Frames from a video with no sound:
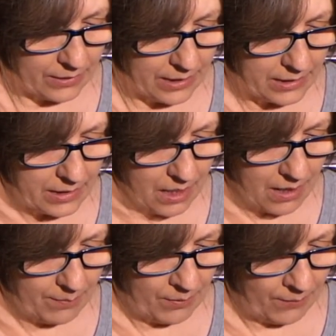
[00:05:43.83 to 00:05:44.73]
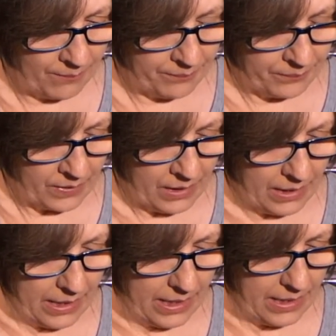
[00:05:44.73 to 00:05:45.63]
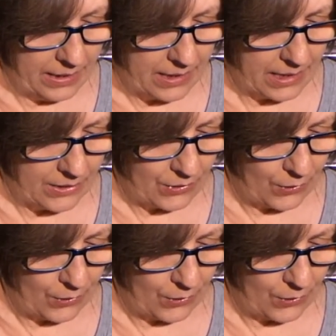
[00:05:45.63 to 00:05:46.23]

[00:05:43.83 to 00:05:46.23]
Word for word: knit top, and it says